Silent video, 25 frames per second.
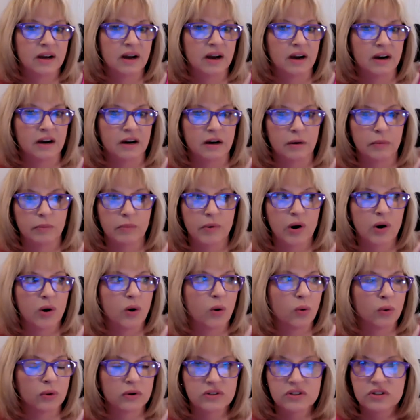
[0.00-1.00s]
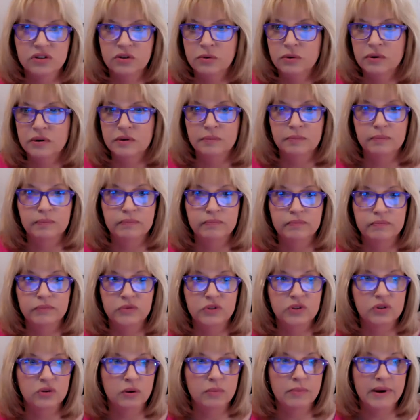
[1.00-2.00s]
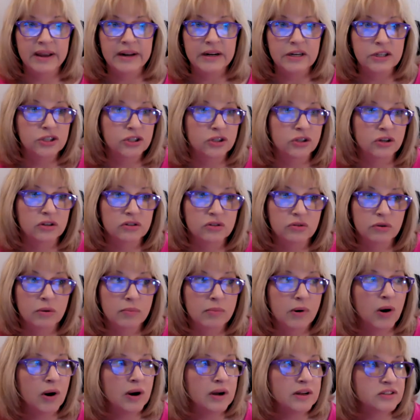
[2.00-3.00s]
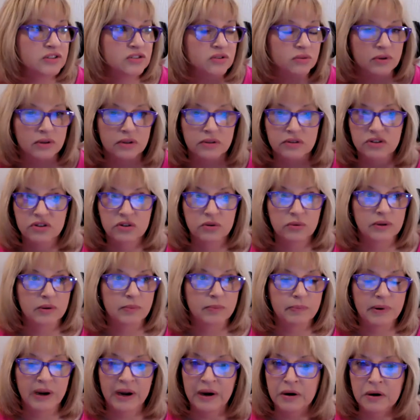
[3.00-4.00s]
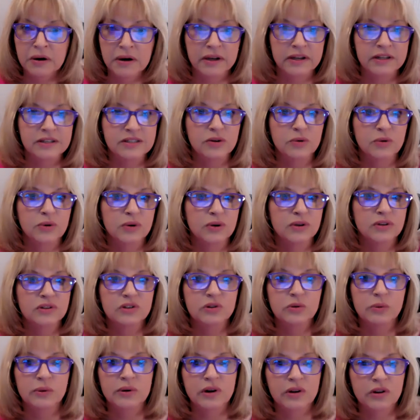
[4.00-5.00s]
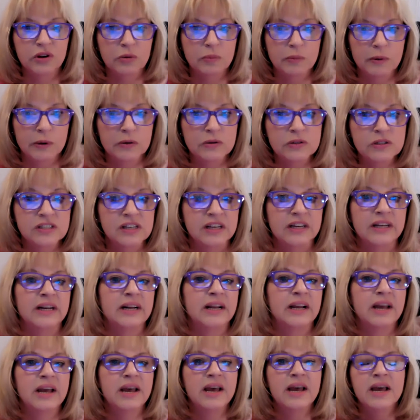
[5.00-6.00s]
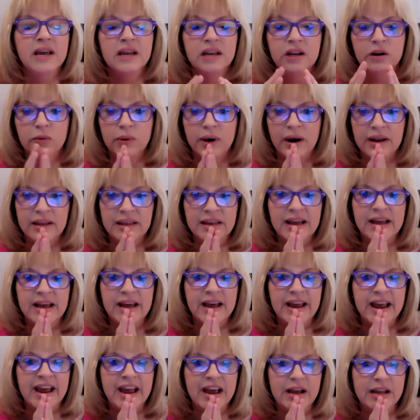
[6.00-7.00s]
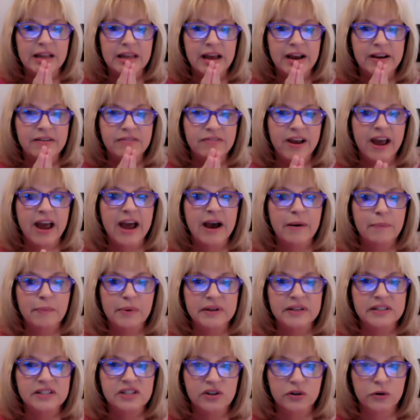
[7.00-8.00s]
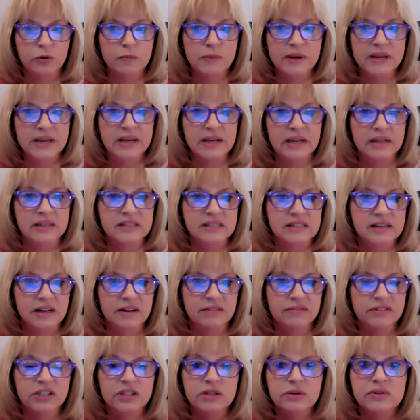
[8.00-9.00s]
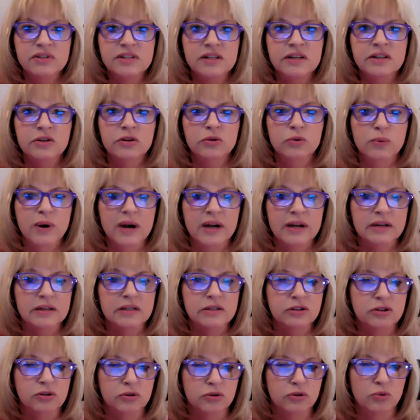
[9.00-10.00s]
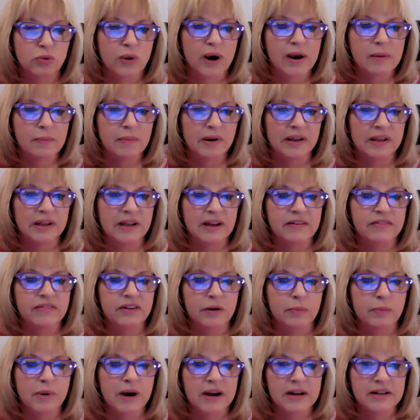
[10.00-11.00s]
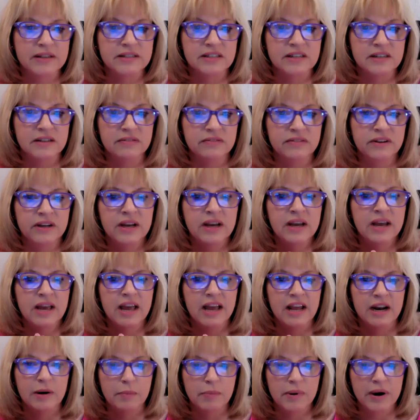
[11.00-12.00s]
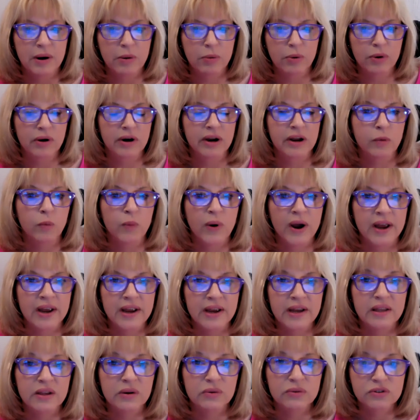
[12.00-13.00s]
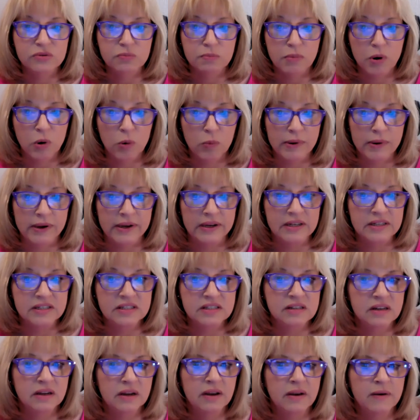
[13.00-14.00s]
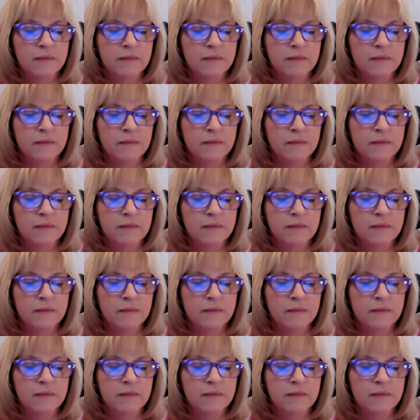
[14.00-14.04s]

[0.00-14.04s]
or to a manager, or to a boss, or to a parent, or to another person. I let life happen to me instead of choosing to direct my life in a positive and empowering way in those moments.